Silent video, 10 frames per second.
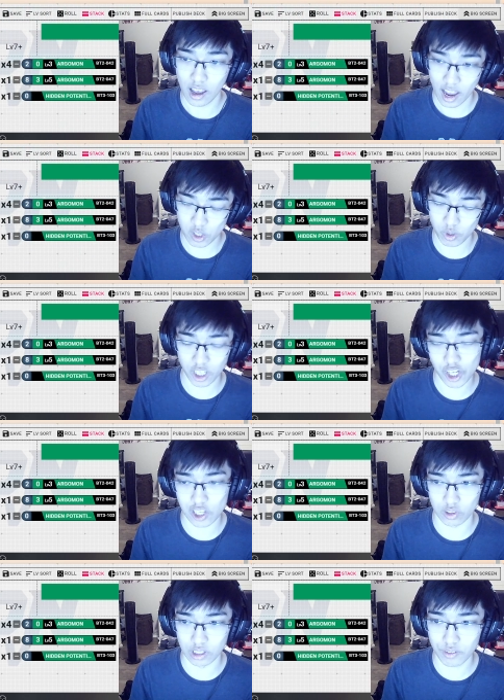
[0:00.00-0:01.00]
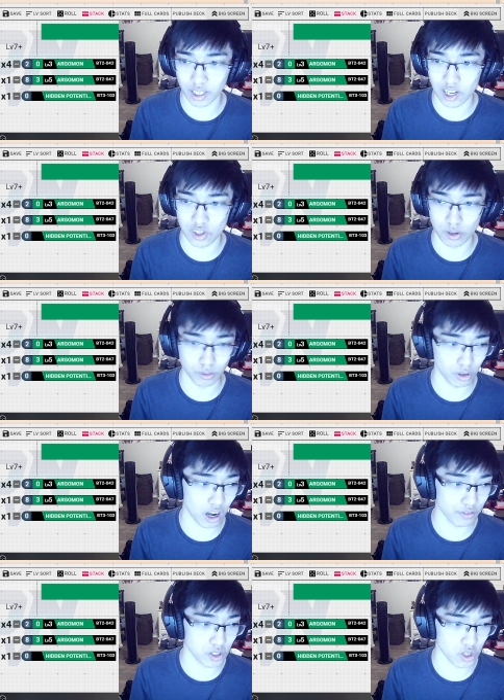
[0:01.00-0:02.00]
has a really good chance of living as you
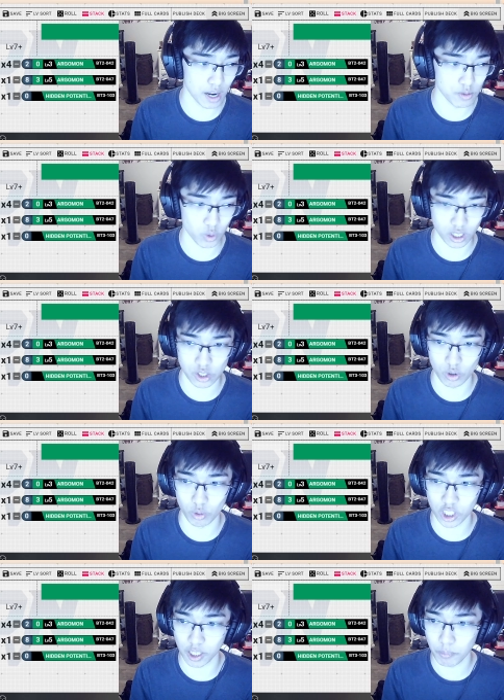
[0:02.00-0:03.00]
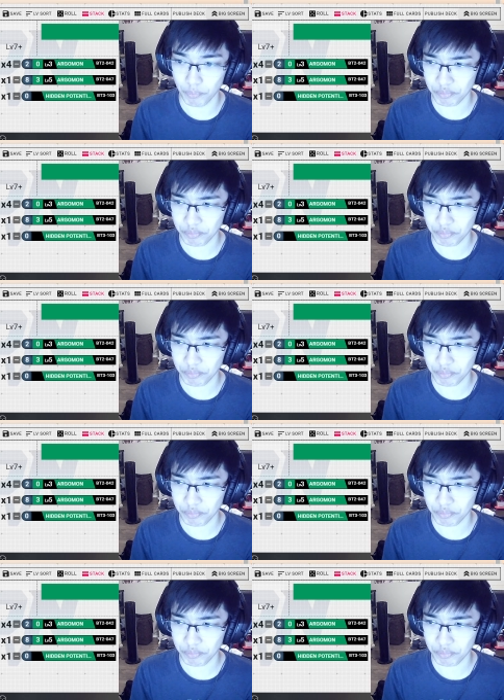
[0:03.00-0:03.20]
oftentimes swing into a rookie.